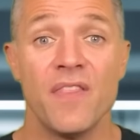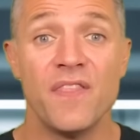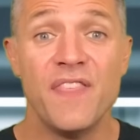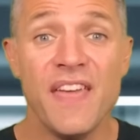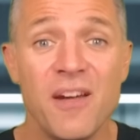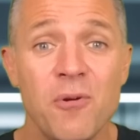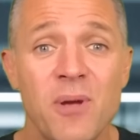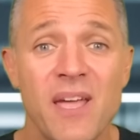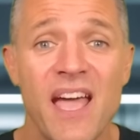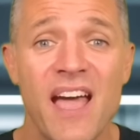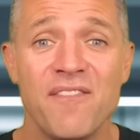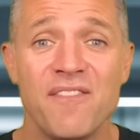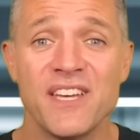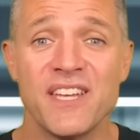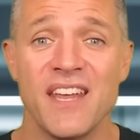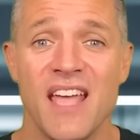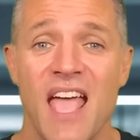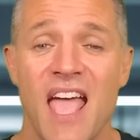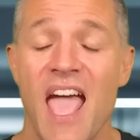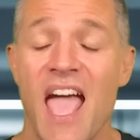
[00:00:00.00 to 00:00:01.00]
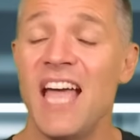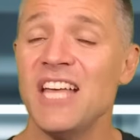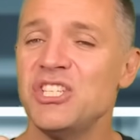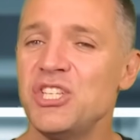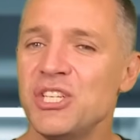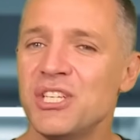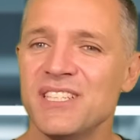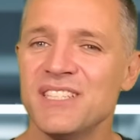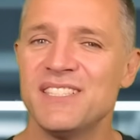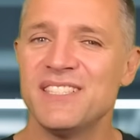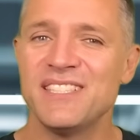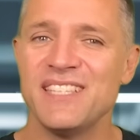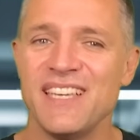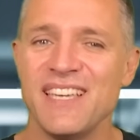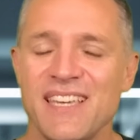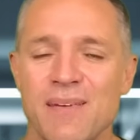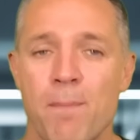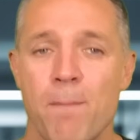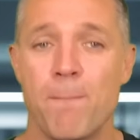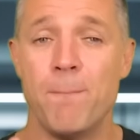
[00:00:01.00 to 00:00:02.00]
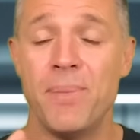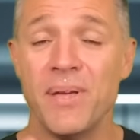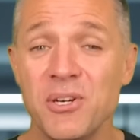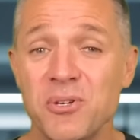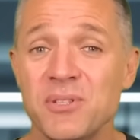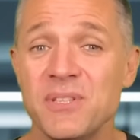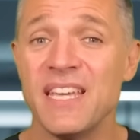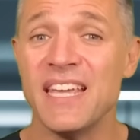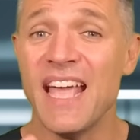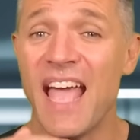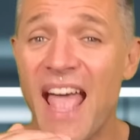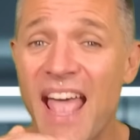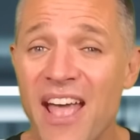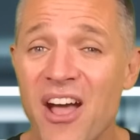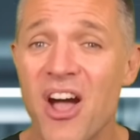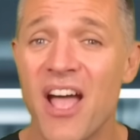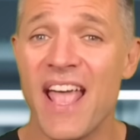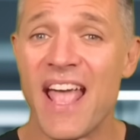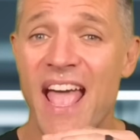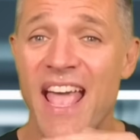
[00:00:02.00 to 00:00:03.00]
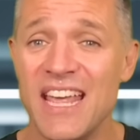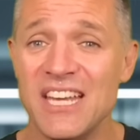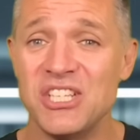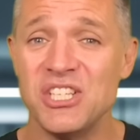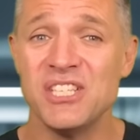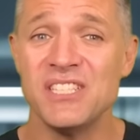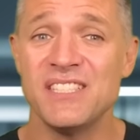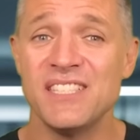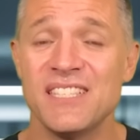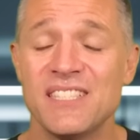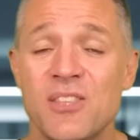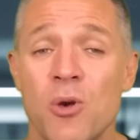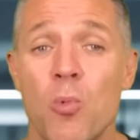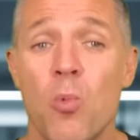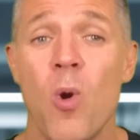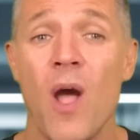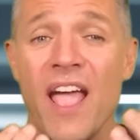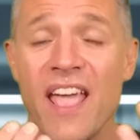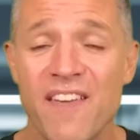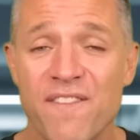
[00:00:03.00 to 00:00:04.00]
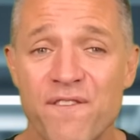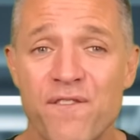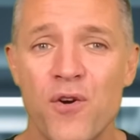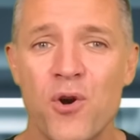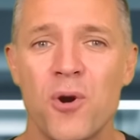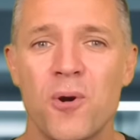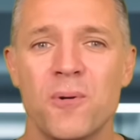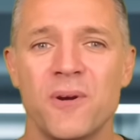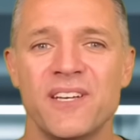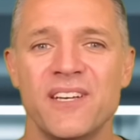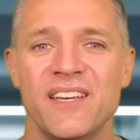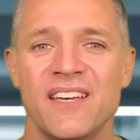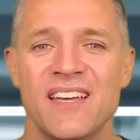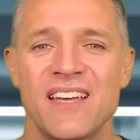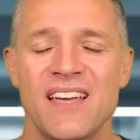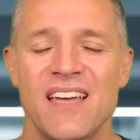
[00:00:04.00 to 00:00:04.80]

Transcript: There we have it. As you can see, building AI agents is the way forward.